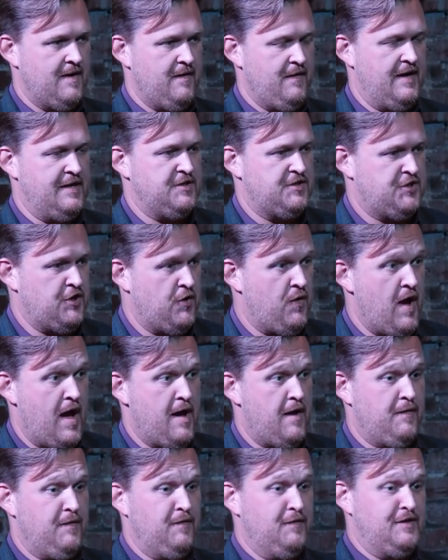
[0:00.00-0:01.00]
Right? So
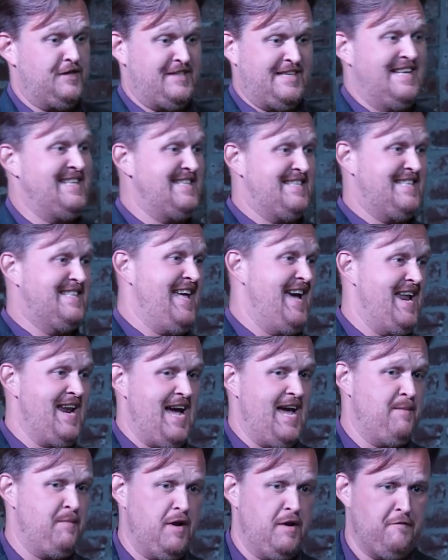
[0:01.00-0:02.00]
since then,
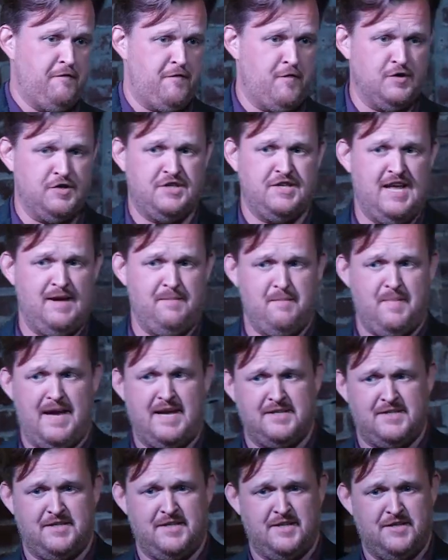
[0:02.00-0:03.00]
I am on a first-name
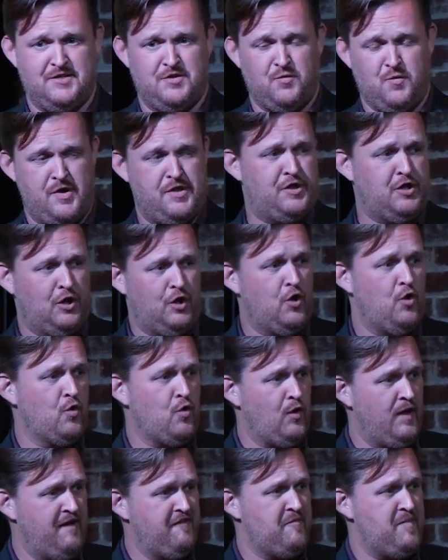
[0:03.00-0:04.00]
basis with the
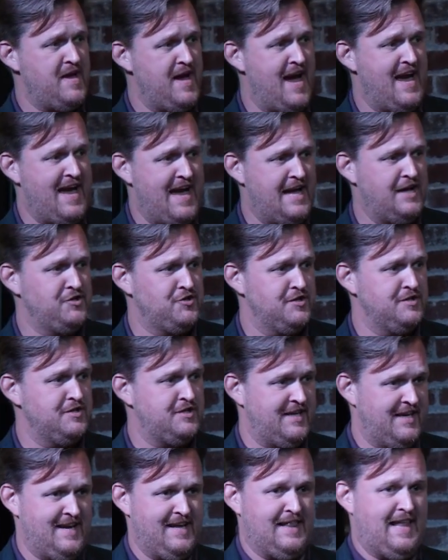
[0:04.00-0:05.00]
local FBI
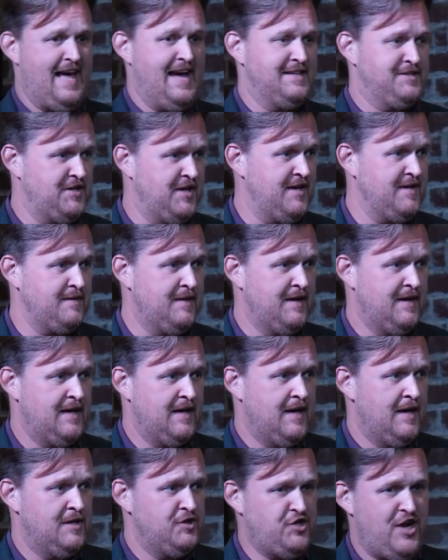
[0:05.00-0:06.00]
agents in Atlanta.
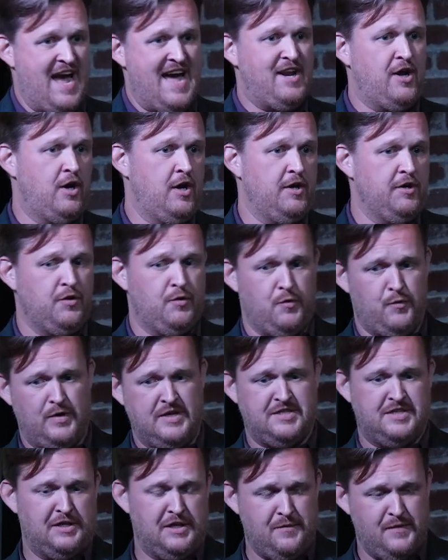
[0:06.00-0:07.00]
Chad Hunt, who
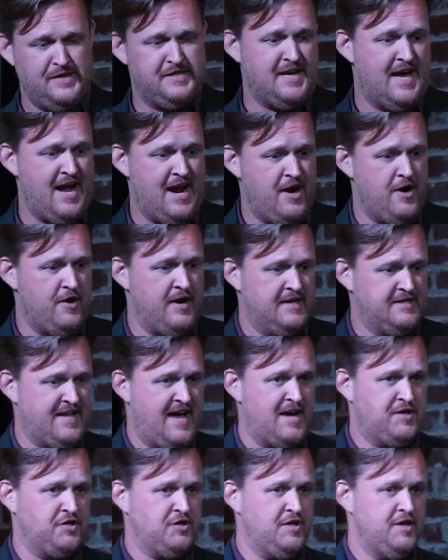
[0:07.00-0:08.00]
recently retired, has
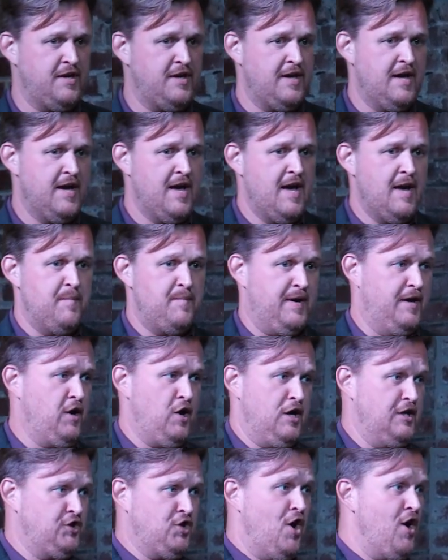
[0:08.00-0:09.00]
actually been
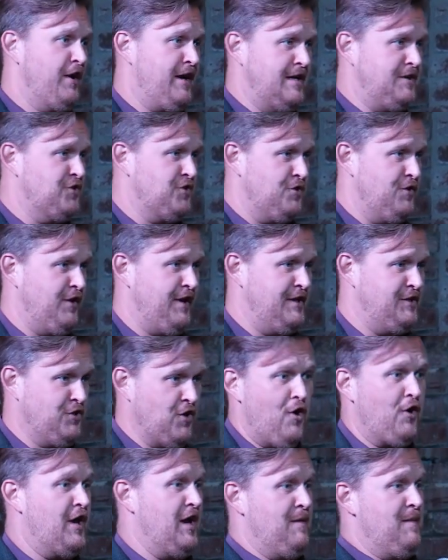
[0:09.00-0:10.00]
on a talking circuit
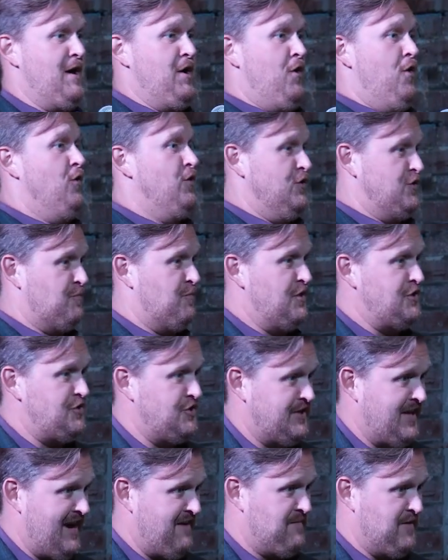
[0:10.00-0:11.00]
talking about all those
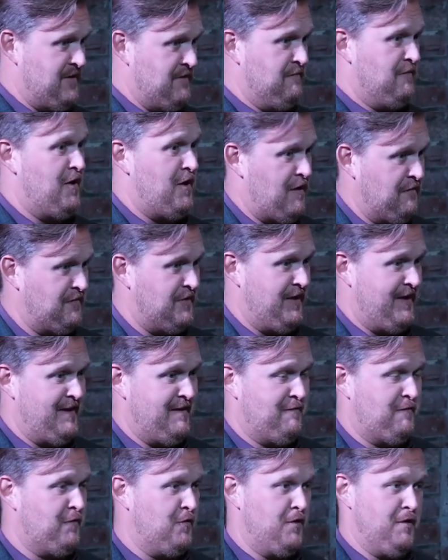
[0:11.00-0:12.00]
breaches that I've been involved
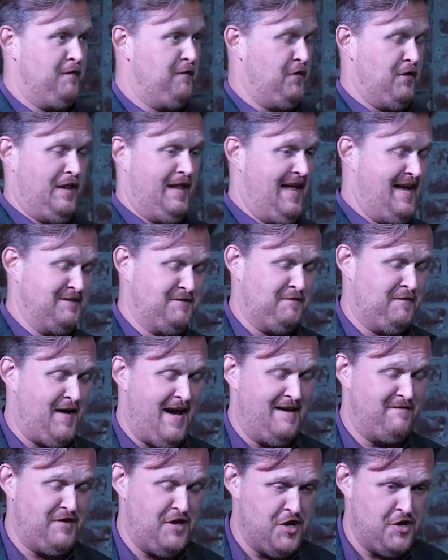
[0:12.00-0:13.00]
in for the last
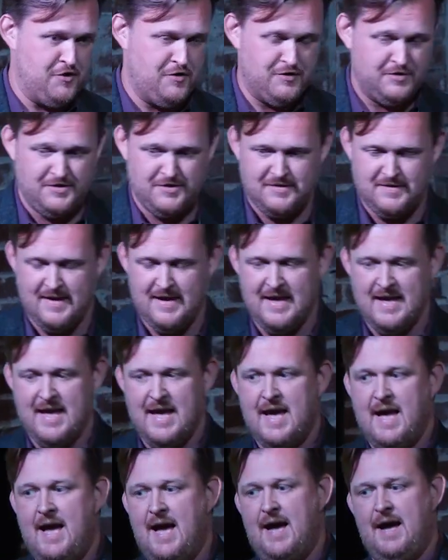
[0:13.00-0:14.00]
5 years.
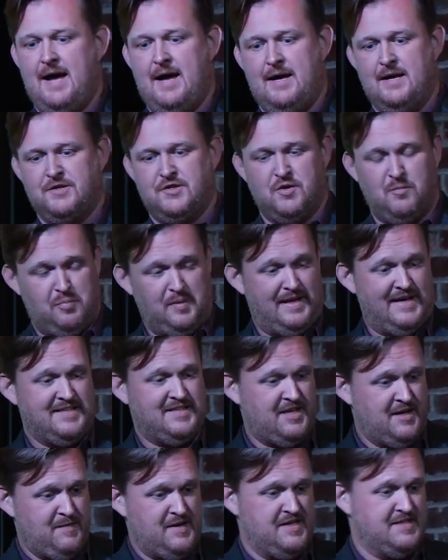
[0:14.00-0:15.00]
So
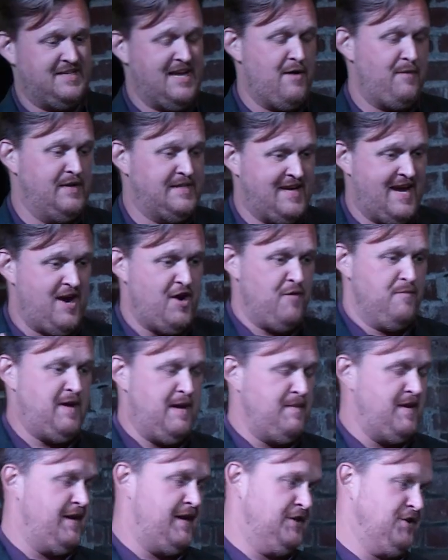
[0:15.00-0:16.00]
bless him, he's not retired.
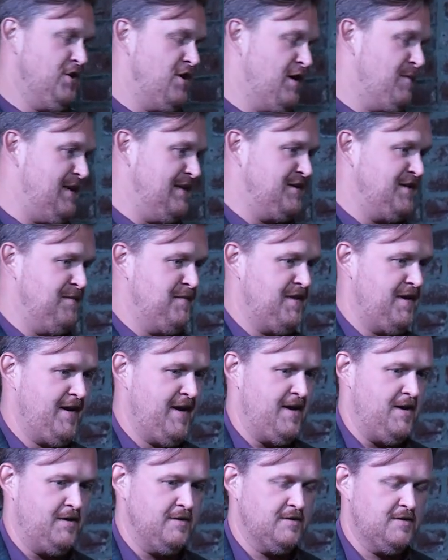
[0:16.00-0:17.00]
Maybe he can talk about something
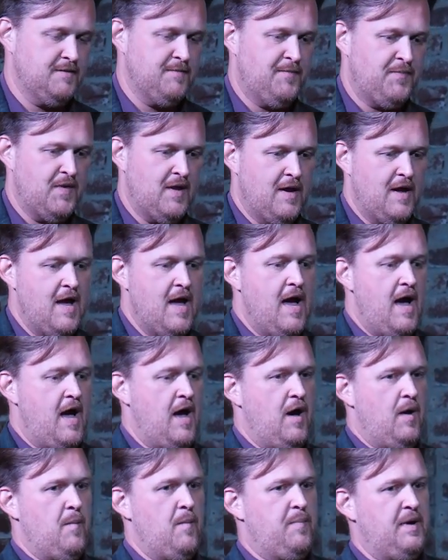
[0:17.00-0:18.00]
else.
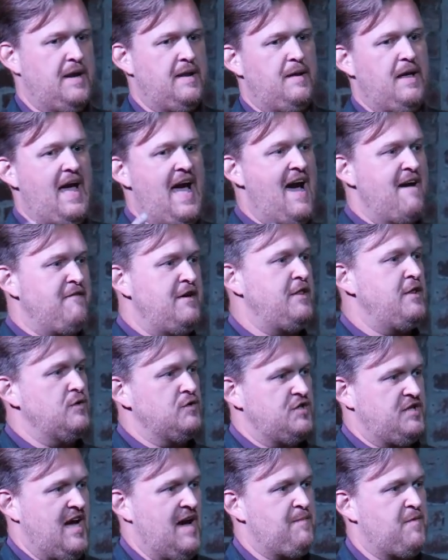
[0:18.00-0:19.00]
But having
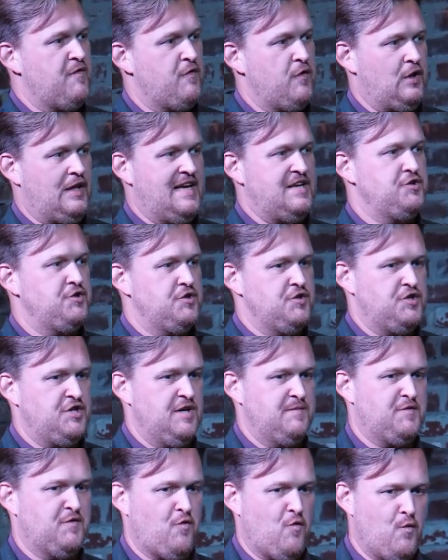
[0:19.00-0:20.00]
those type of
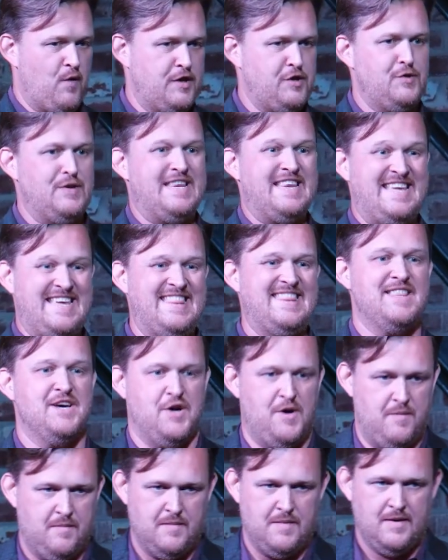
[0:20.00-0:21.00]
relationships for when you need
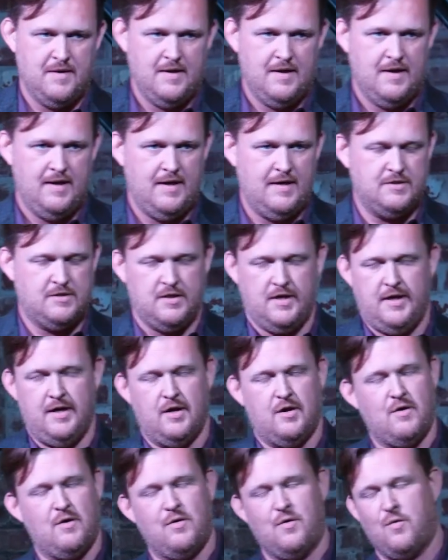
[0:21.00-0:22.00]
them is
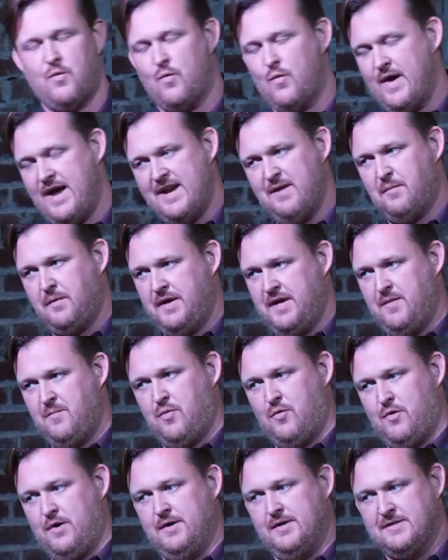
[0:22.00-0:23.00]
incredibly
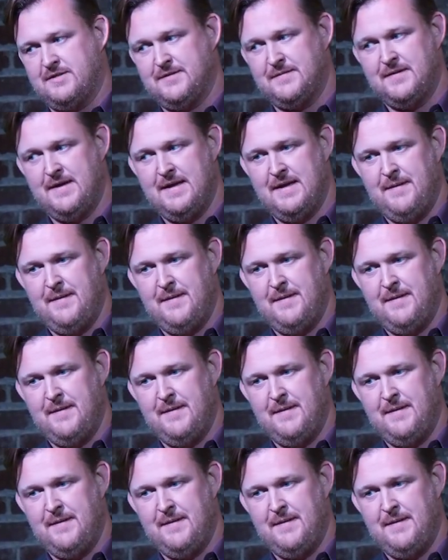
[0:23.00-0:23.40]
important.